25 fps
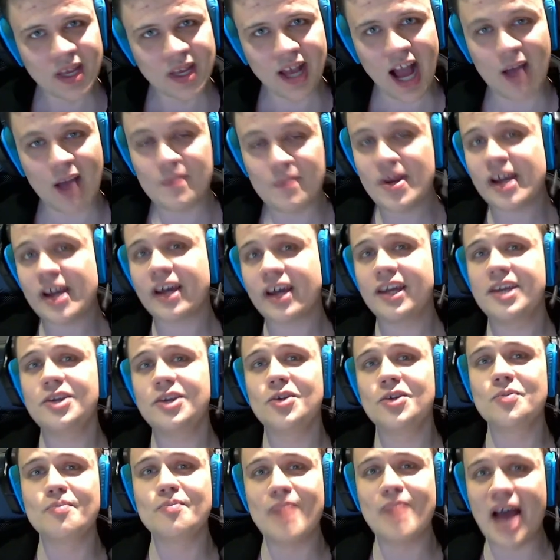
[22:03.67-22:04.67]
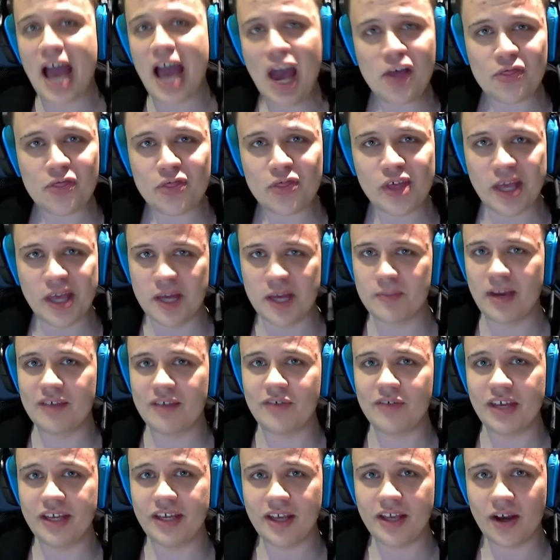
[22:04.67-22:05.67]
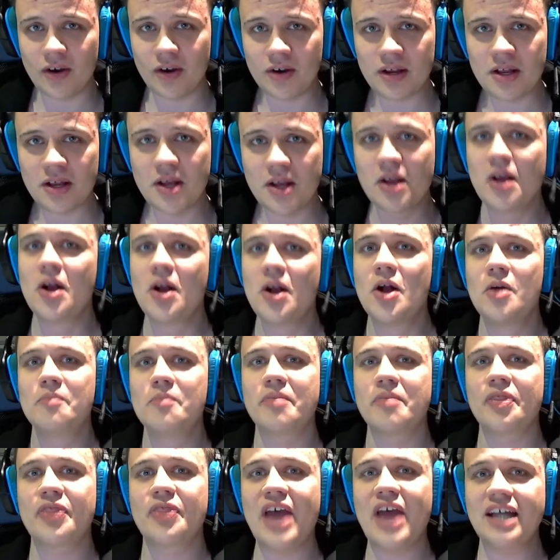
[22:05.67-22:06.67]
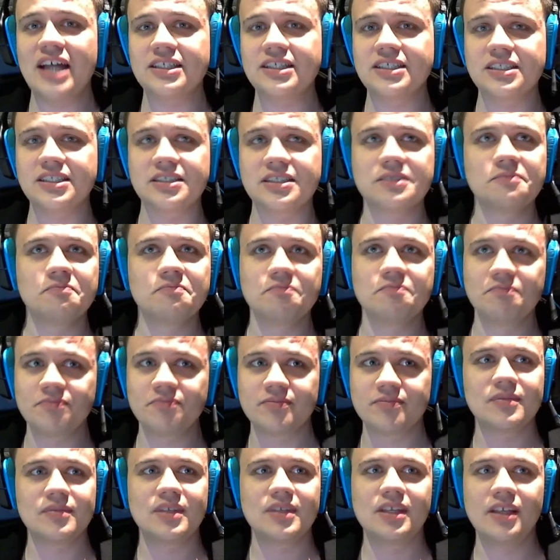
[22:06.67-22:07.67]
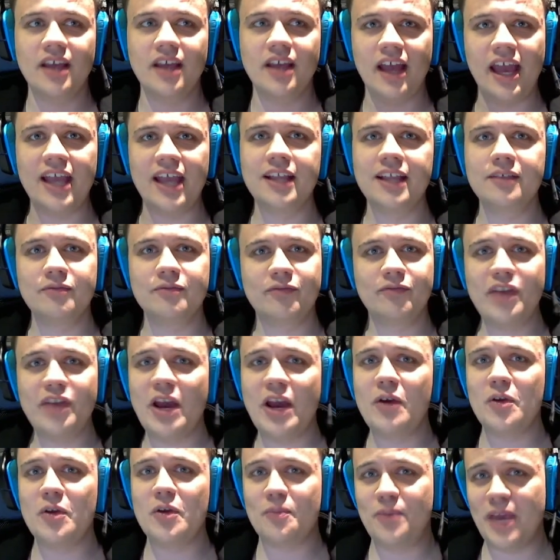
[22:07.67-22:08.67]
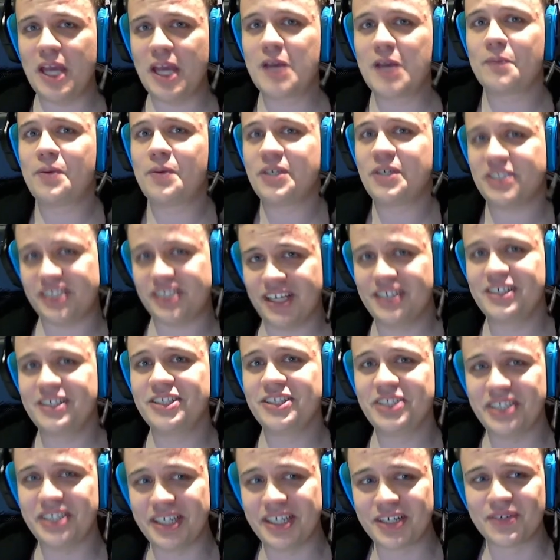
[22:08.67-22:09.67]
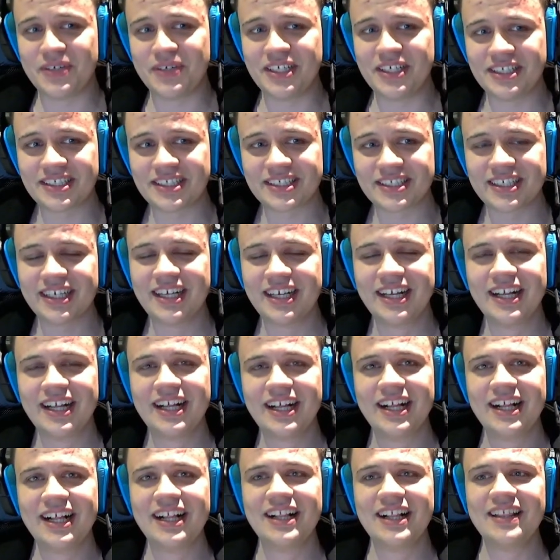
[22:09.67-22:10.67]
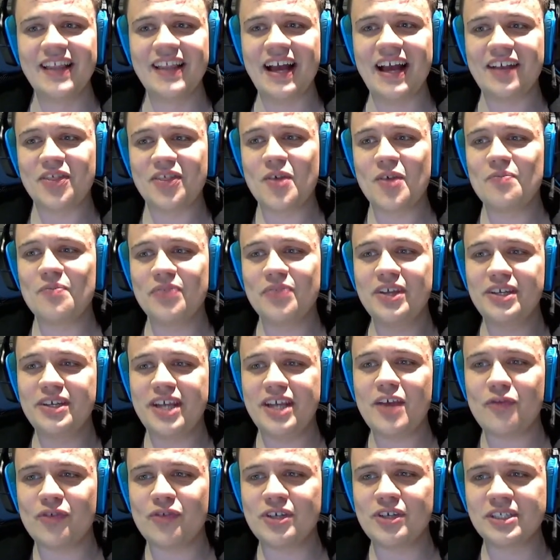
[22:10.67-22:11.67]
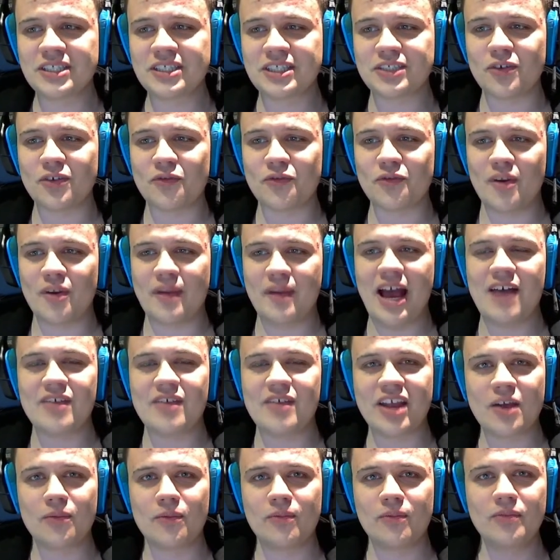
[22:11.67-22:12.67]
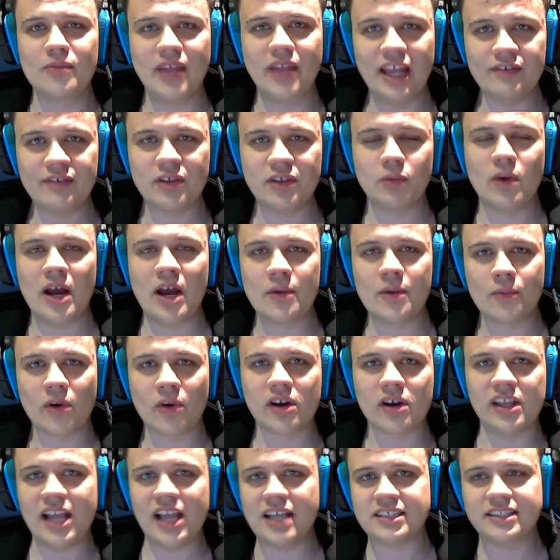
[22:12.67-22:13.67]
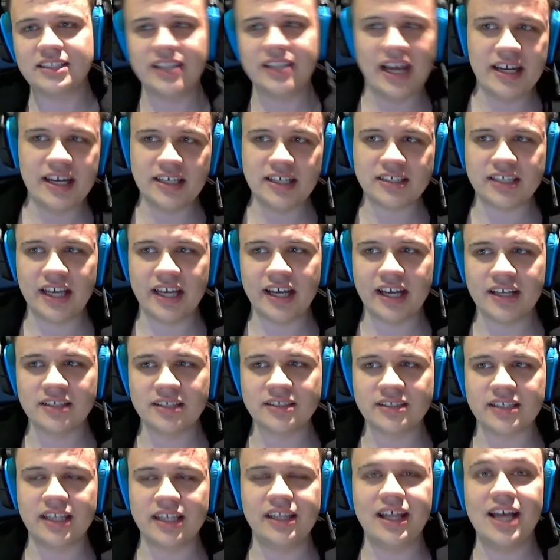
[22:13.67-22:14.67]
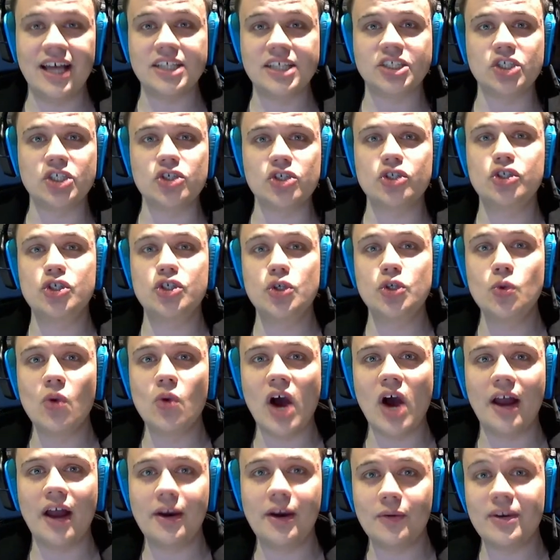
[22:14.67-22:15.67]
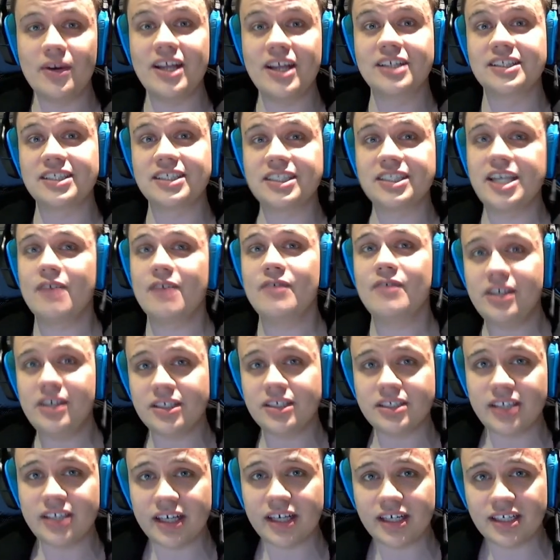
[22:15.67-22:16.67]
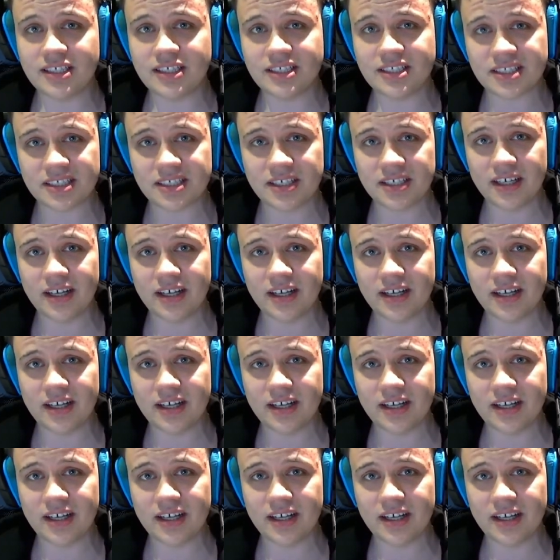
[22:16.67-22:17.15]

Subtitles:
I'm not going to do math in my video, but that's a very big percentage increase. Like, the difference from having a level 1 ward last 90 seconds and last 270 seconds,